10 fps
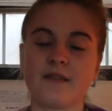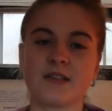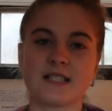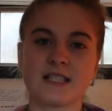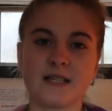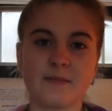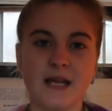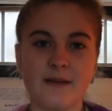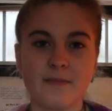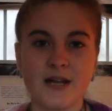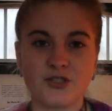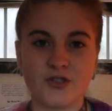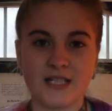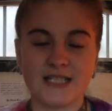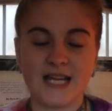obviously a
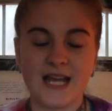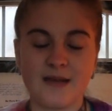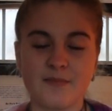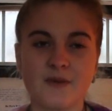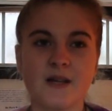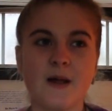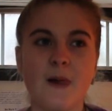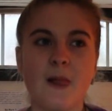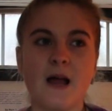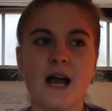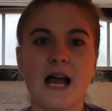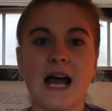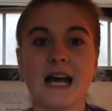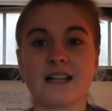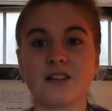measuring tape. I
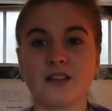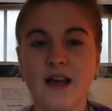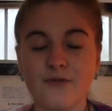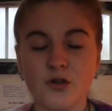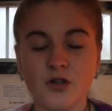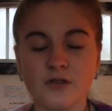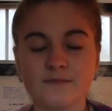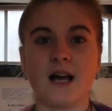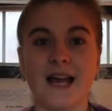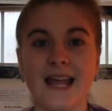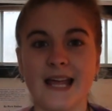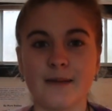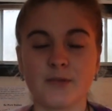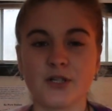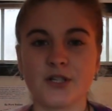had a level, a
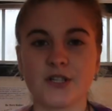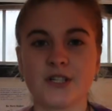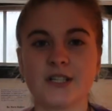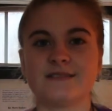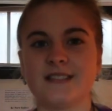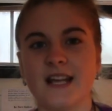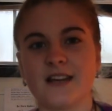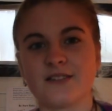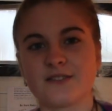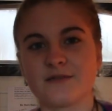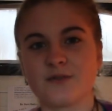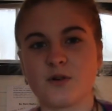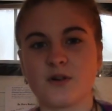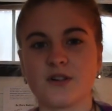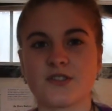hammer, nails, of
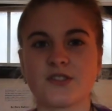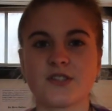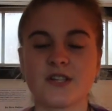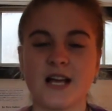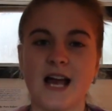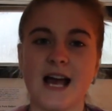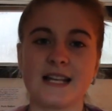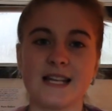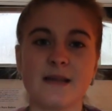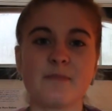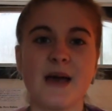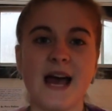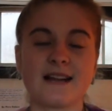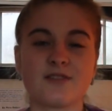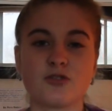course. I had an
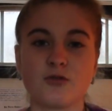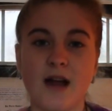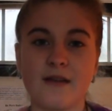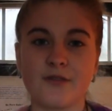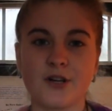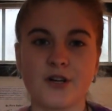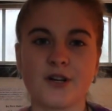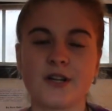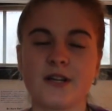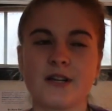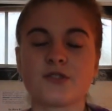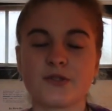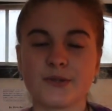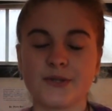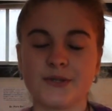impact driver,
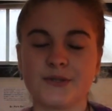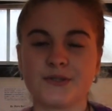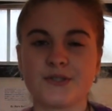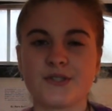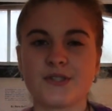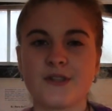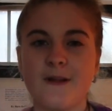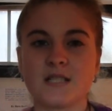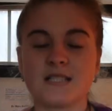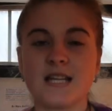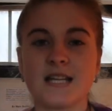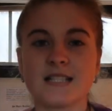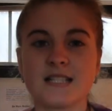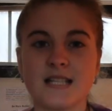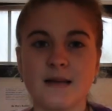screws,
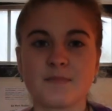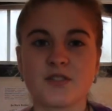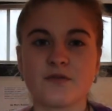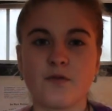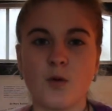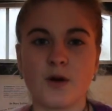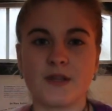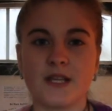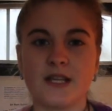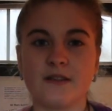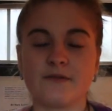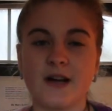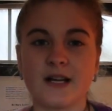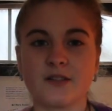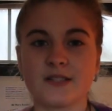tin snips for the
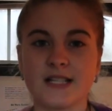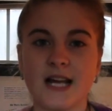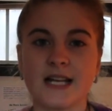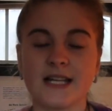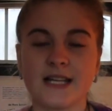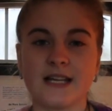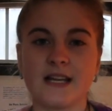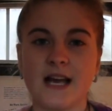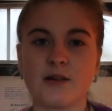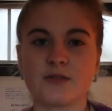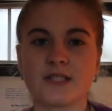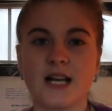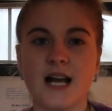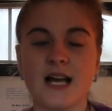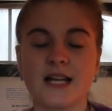vinyl siding
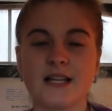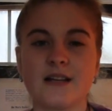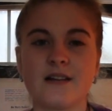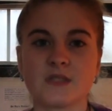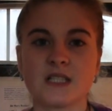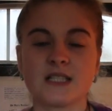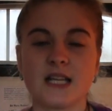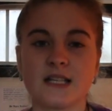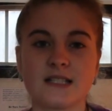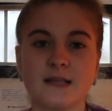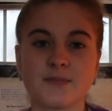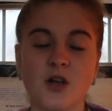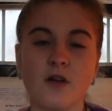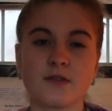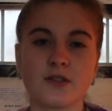outside, tin snips
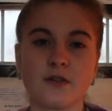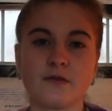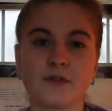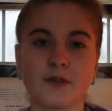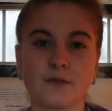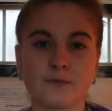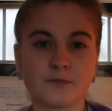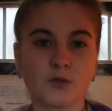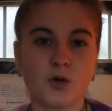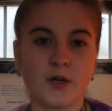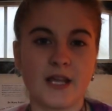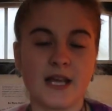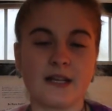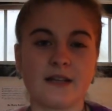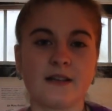also for the
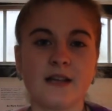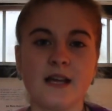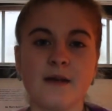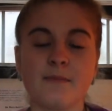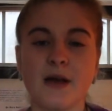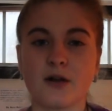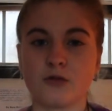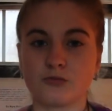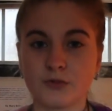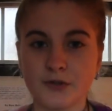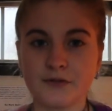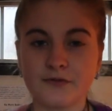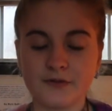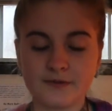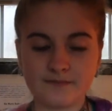corrugated metal
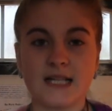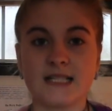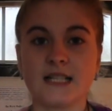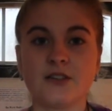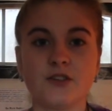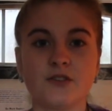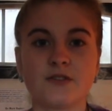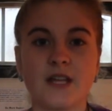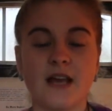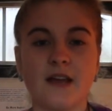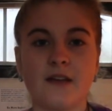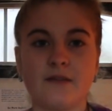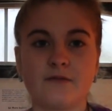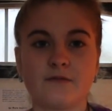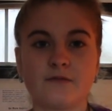roof. I did use
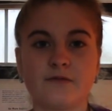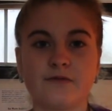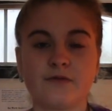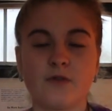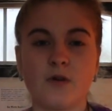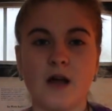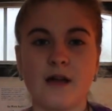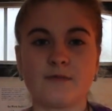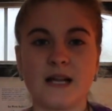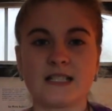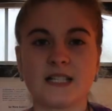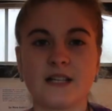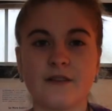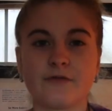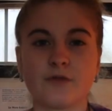I
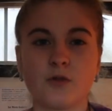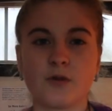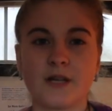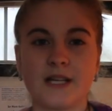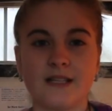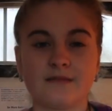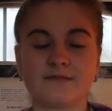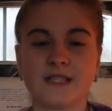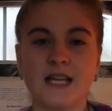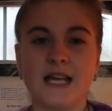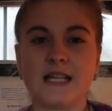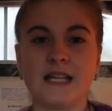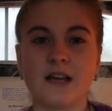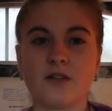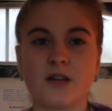rented a flooring
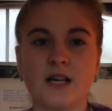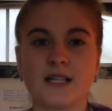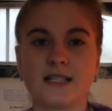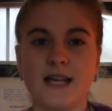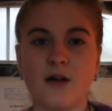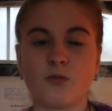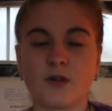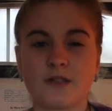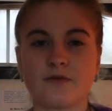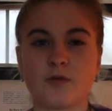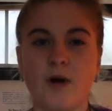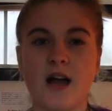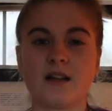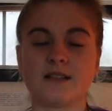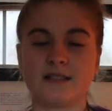nail gun that worked for a
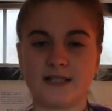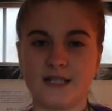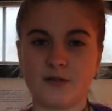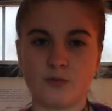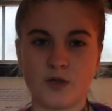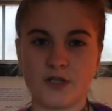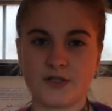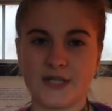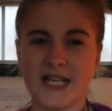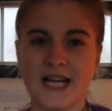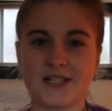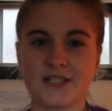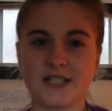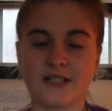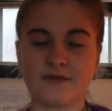while and then didn't work, so then I
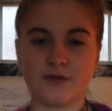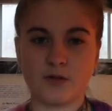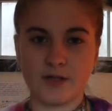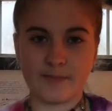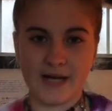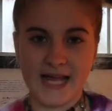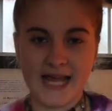just did the flooring by